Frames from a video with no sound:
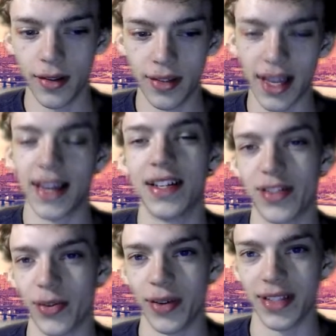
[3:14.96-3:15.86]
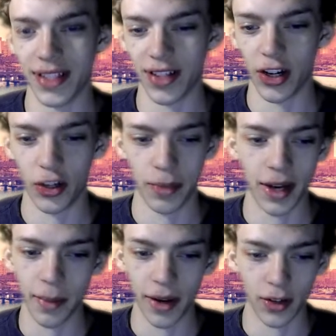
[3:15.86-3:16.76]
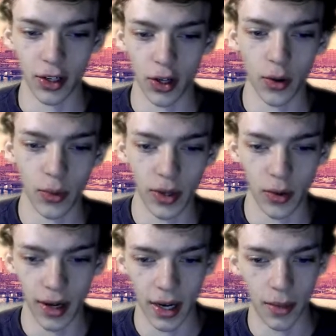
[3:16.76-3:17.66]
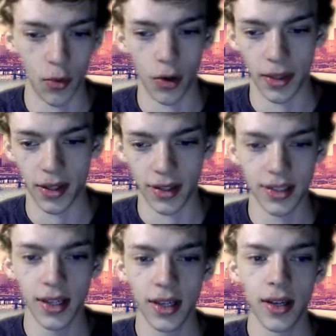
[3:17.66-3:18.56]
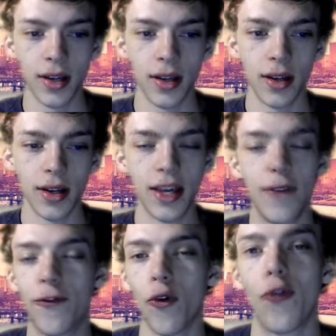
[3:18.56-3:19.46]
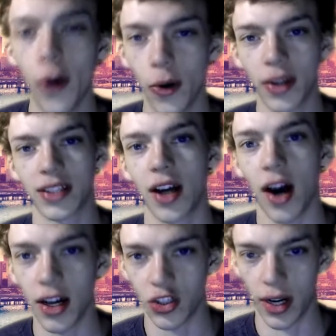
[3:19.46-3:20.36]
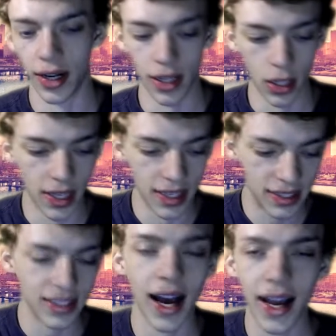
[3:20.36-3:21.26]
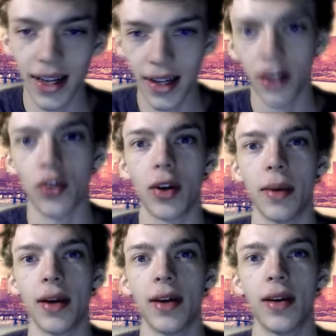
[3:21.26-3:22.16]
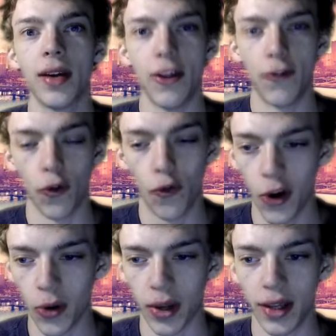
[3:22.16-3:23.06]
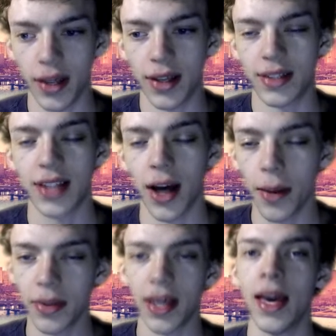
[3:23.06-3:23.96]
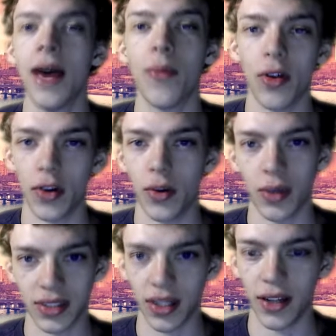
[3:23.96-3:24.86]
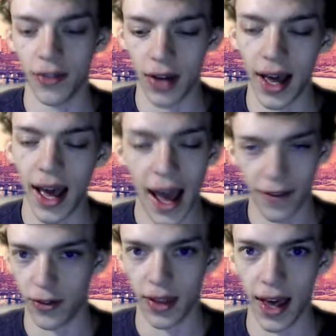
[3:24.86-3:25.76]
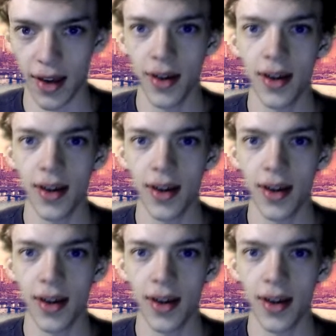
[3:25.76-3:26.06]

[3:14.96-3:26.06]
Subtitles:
Zach Keiser wins this argument. I'm not even going to go and read on anymore because he fulfilled his contract. He signed an agreement. He fulfilled it. It's up to him whether he wants to leave or not after that.